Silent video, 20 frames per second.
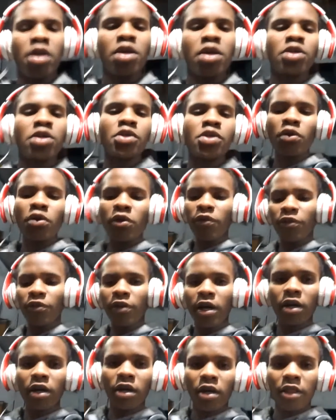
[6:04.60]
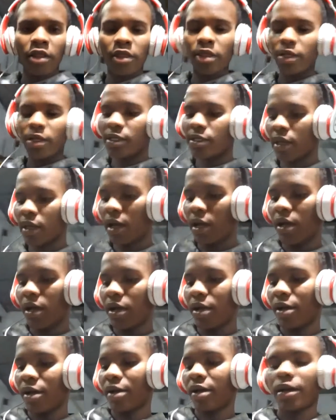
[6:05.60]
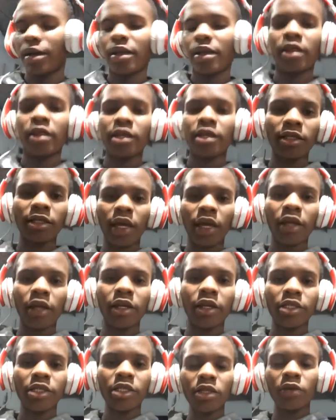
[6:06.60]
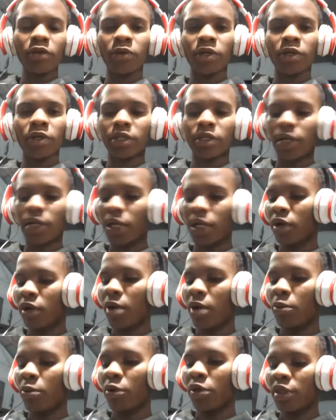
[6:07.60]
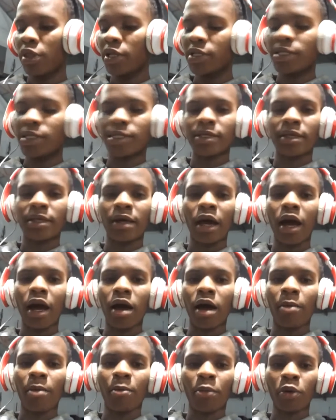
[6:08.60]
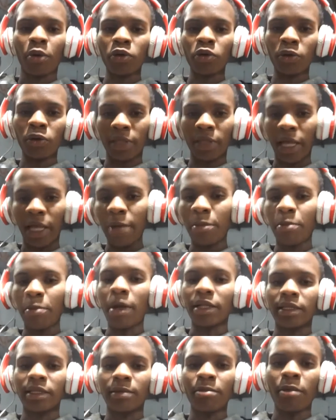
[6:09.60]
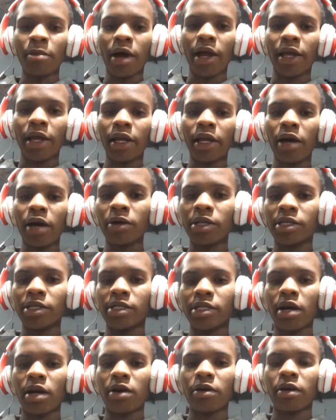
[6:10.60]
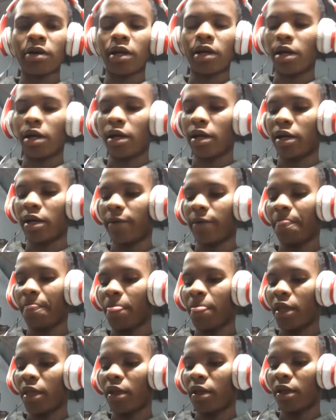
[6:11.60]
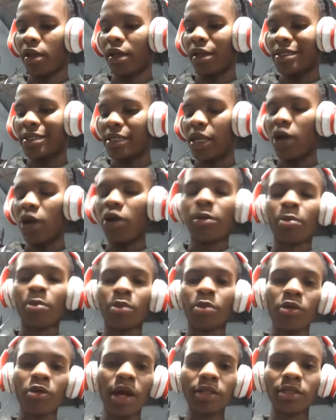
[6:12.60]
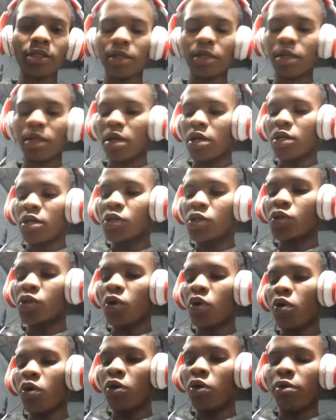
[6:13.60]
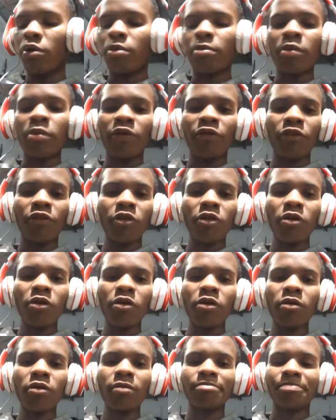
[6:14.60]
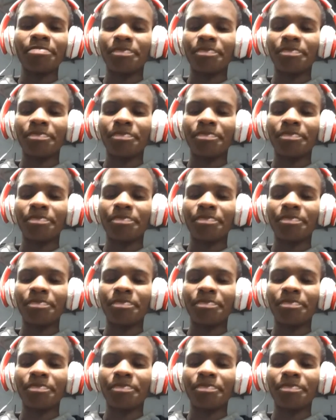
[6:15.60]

far, this in the sector energy, we try to come with this prototype, but by now it's now a product. So before,